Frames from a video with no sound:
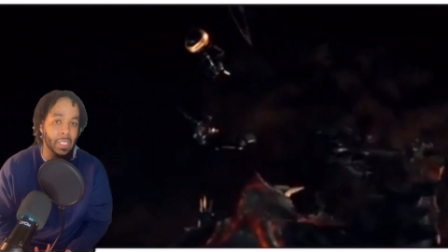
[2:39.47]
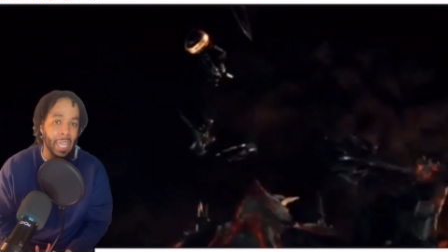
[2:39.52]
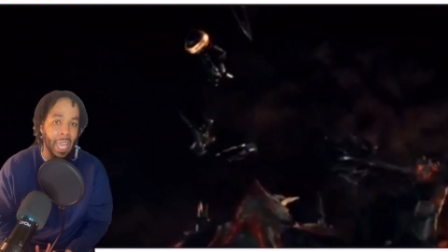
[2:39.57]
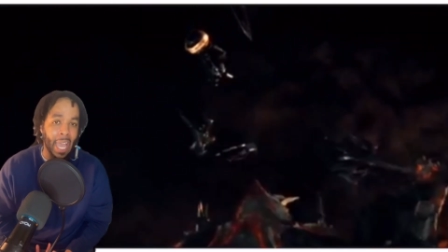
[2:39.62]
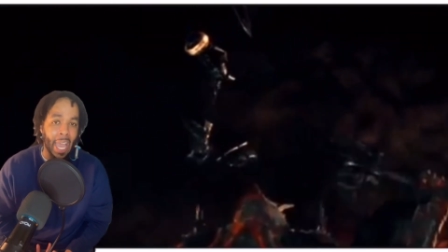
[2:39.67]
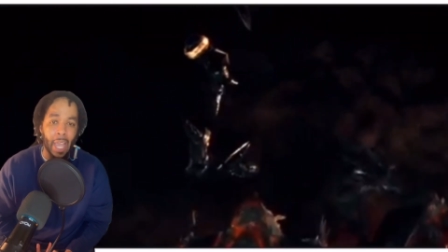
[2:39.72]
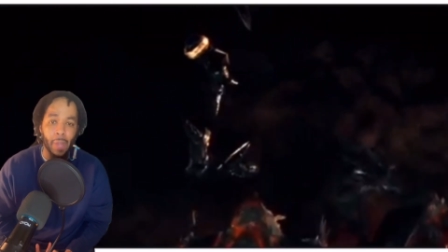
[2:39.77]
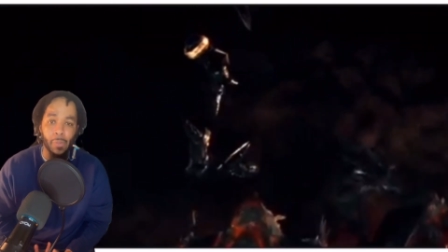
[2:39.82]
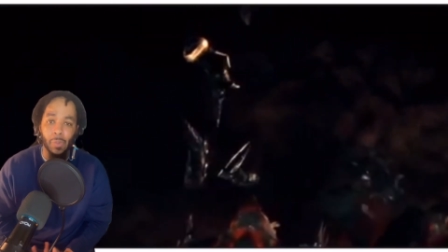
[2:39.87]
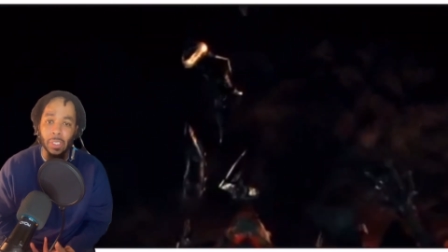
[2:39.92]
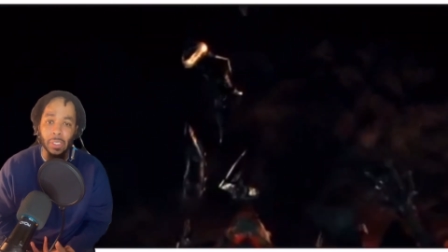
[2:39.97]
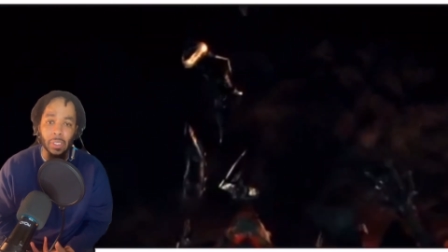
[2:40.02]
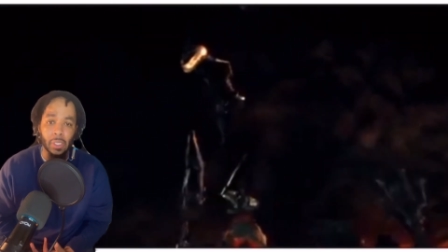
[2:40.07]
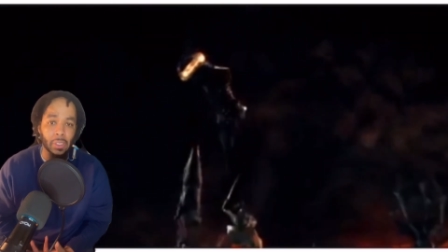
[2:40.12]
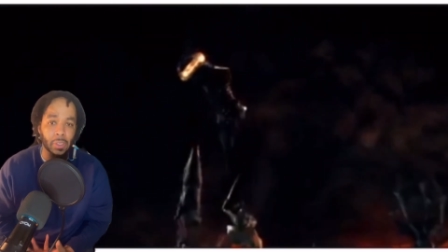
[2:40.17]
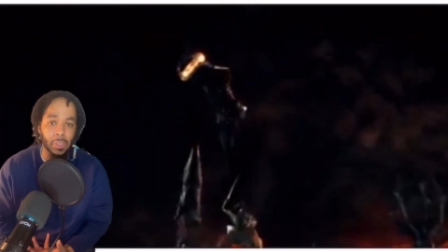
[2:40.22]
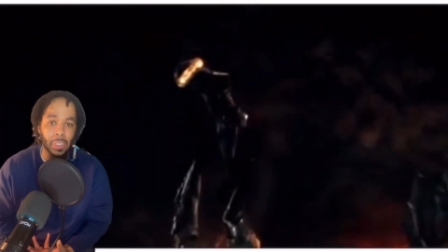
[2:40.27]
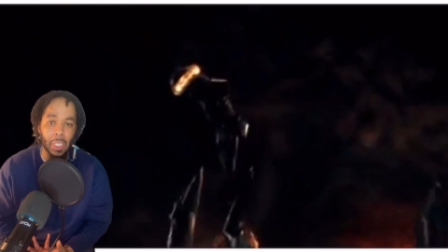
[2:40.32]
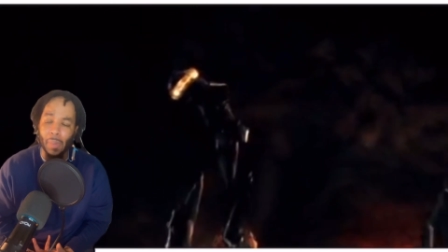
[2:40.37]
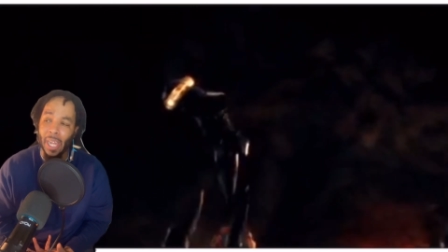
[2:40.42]
died when
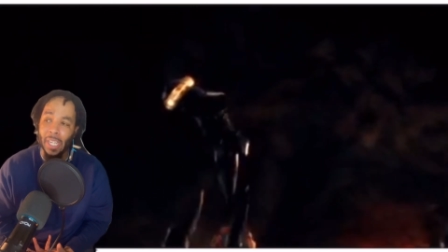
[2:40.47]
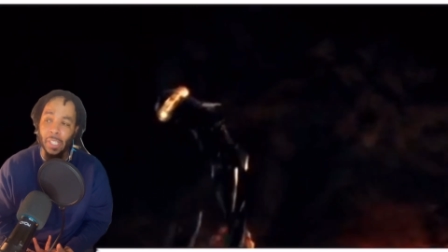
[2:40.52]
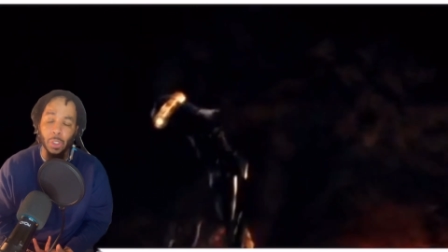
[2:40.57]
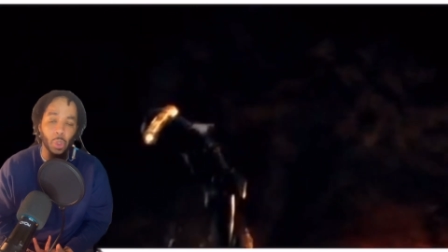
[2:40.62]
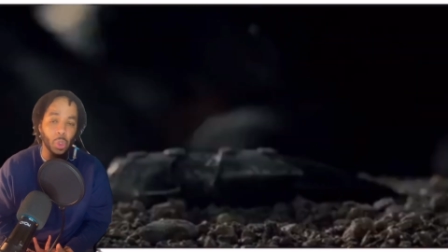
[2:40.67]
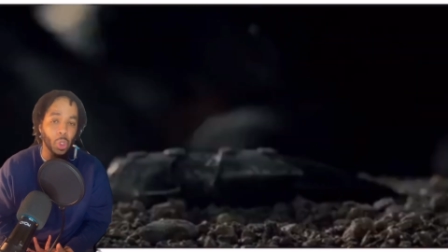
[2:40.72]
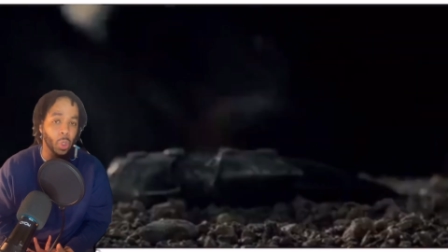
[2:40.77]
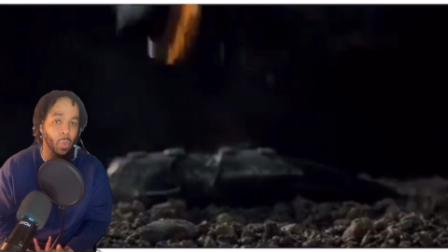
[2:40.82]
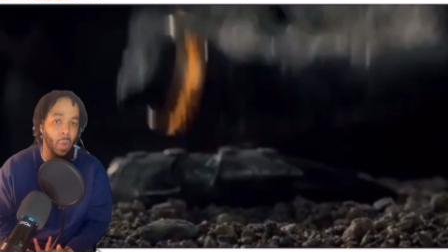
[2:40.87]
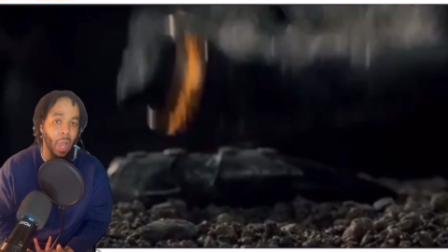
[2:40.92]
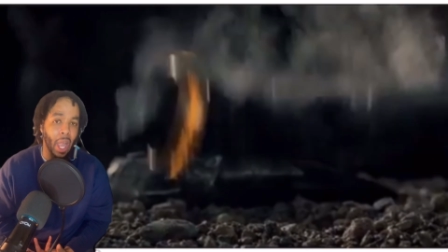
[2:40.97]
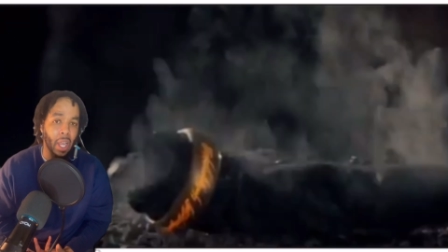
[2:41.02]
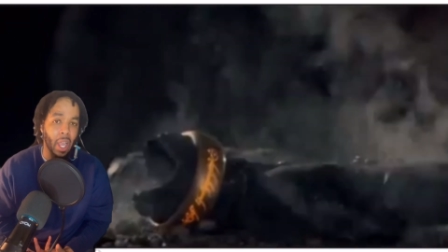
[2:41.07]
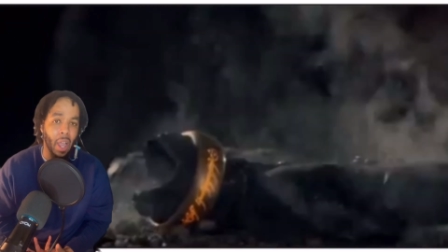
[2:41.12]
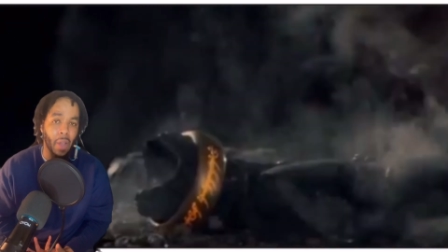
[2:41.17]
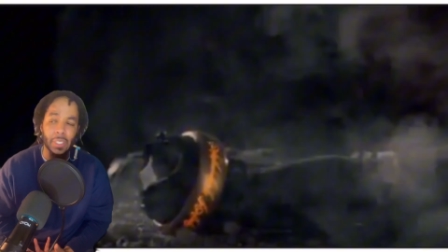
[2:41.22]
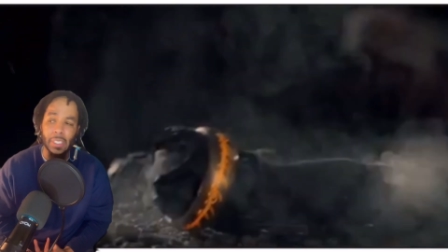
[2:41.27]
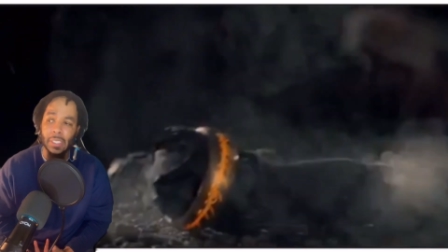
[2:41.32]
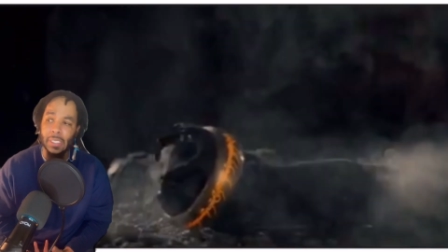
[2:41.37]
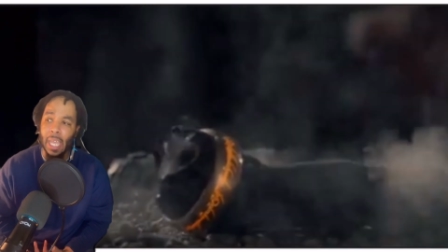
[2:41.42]
somebody threw a rock
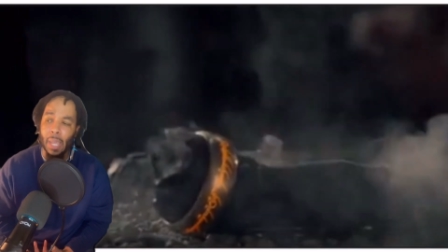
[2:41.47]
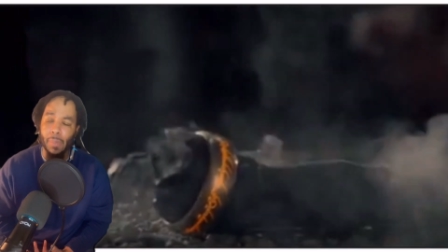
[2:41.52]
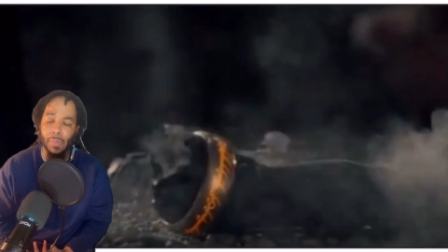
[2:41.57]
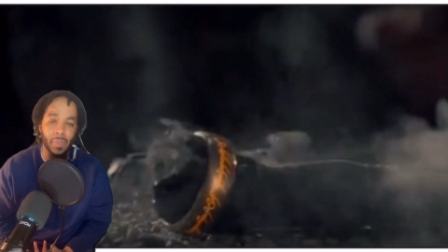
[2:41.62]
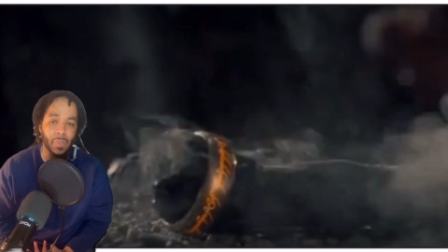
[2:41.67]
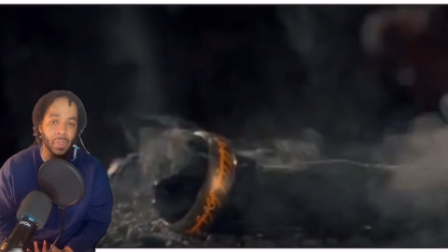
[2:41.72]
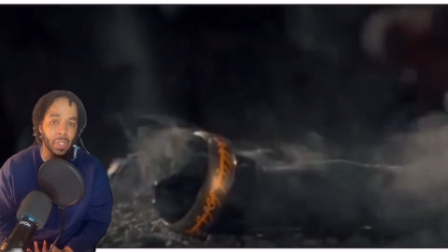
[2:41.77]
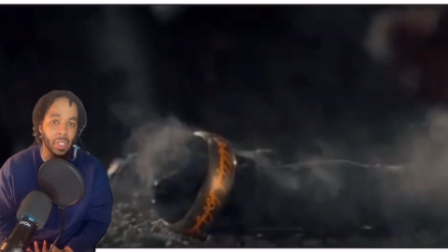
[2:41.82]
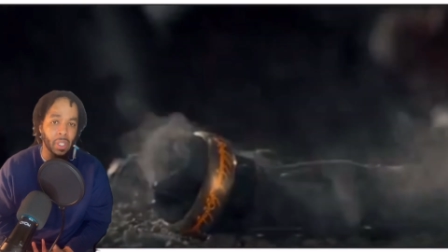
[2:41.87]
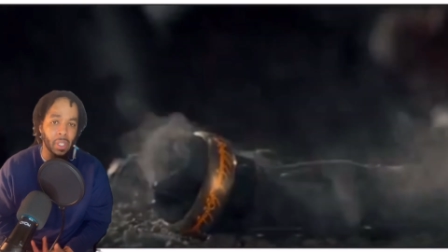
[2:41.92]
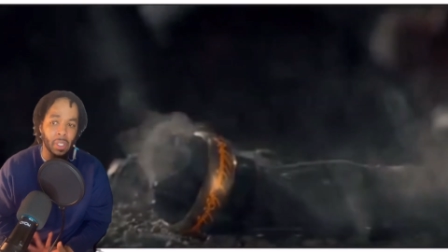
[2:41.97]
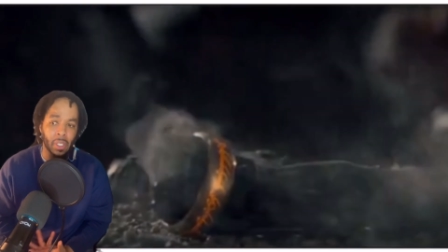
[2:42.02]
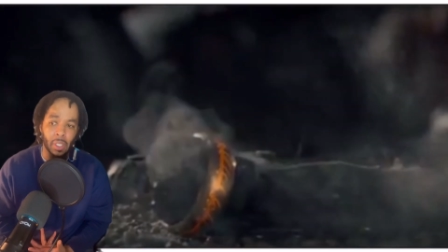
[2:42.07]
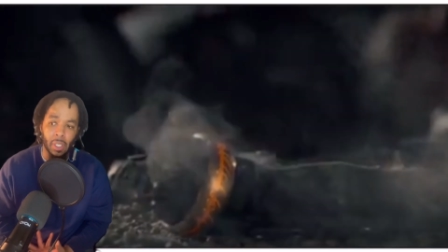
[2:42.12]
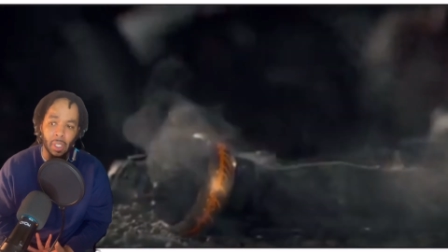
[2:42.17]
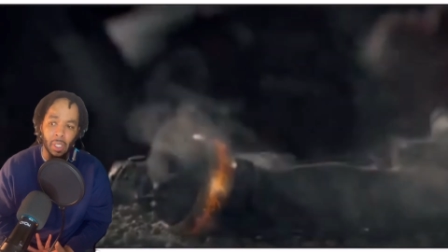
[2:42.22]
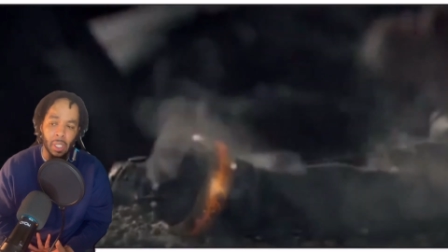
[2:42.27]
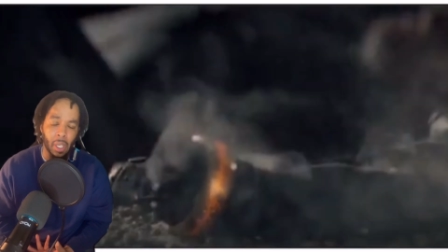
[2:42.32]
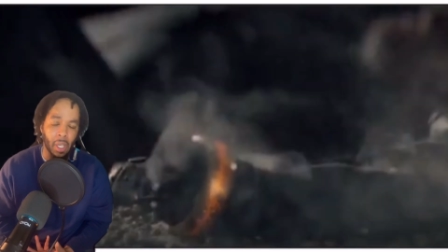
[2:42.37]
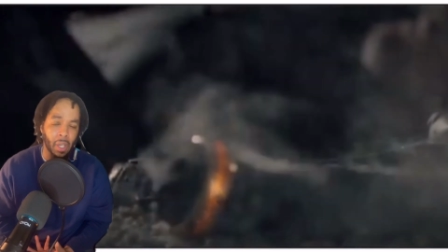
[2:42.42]
off the top
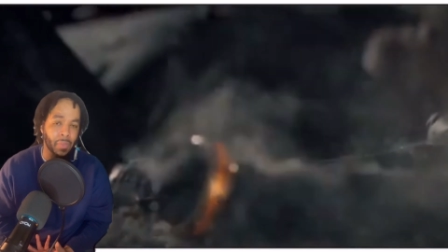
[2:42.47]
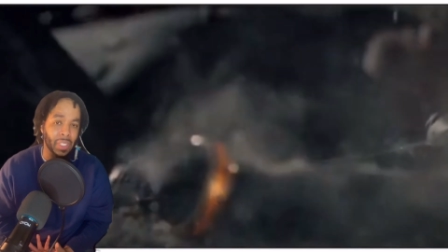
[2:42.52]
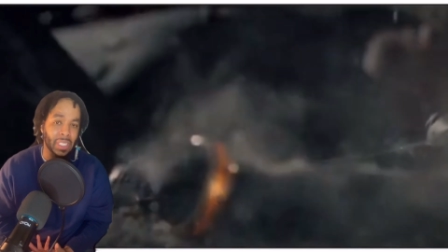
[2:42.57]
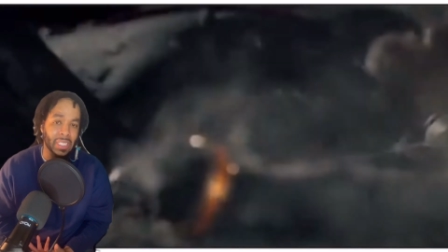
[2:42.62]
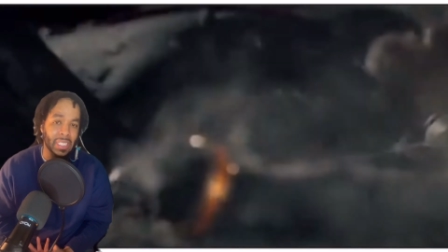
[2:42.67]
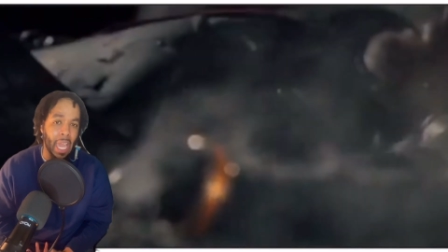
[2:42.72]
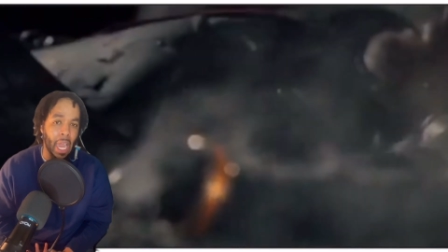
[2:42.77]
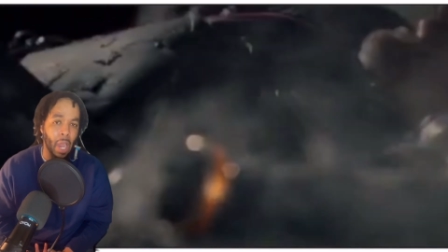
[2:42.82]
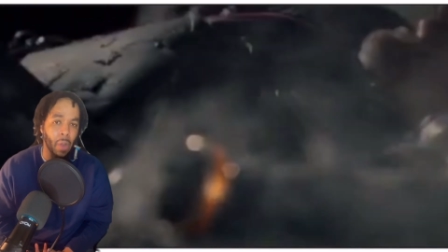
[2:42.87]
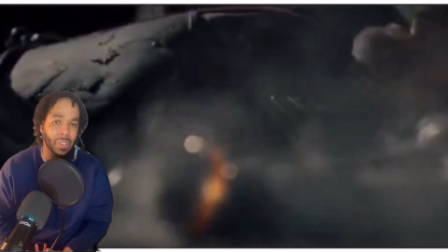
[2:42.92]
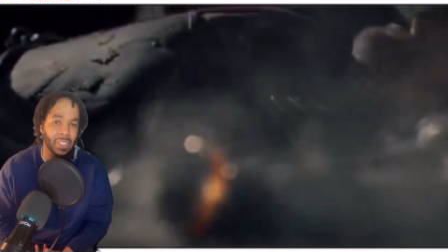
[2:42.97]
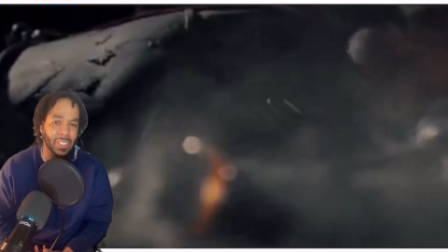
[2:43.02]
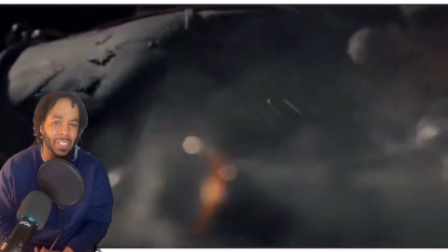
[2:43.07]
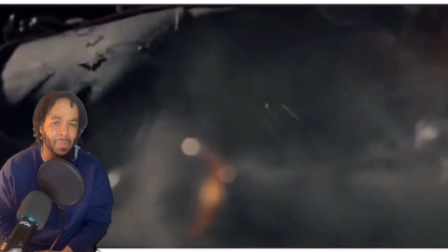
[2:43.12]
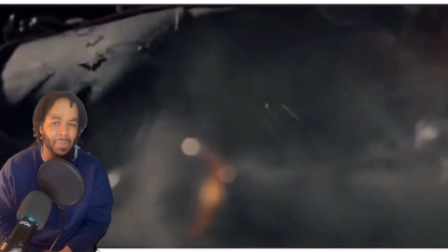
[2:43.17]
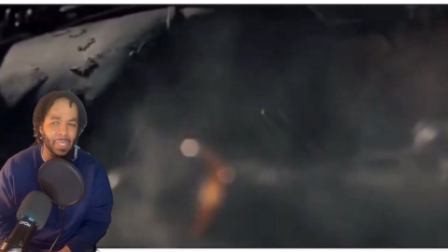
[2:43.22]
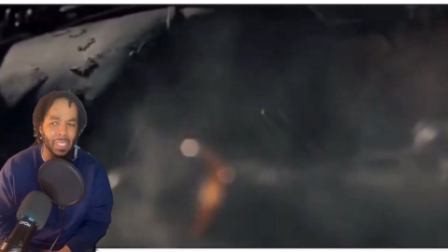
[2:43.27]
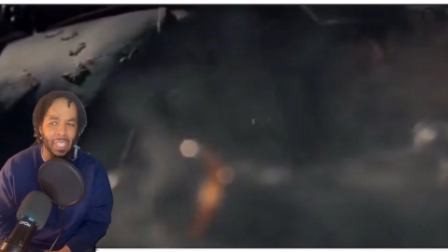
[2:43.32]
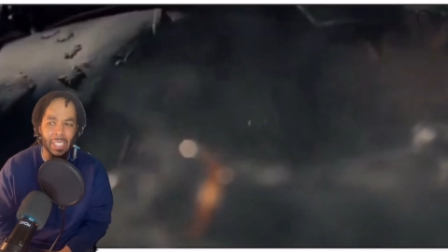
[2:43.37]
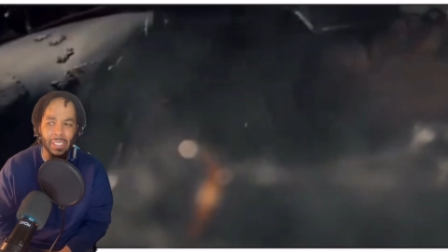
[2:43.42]
of a tower or
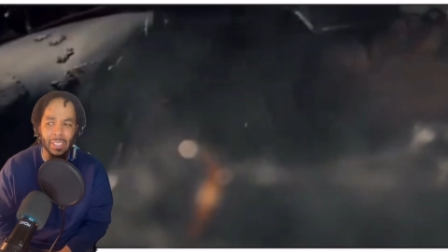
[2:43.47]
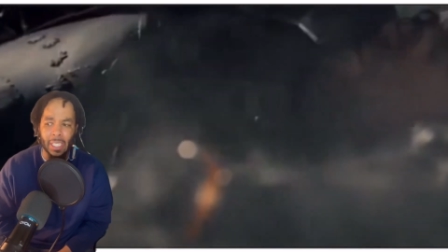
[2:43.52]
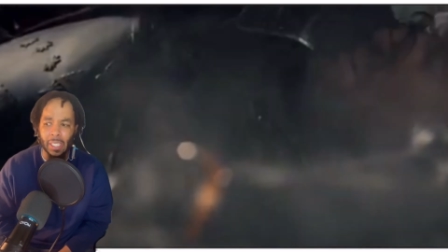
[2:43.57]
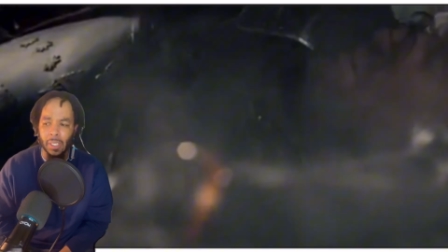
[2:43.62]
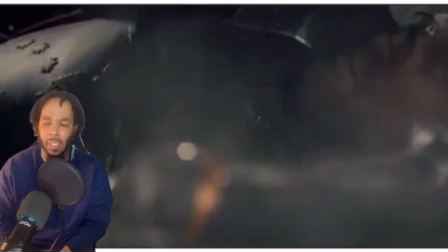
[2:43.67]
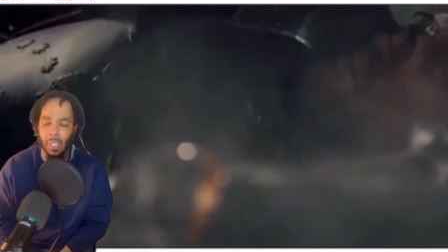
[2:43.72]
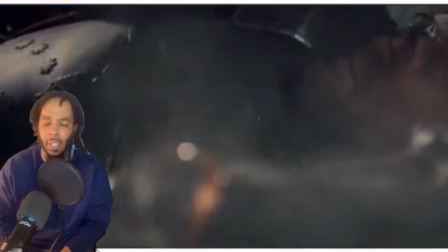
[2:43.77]
something like that.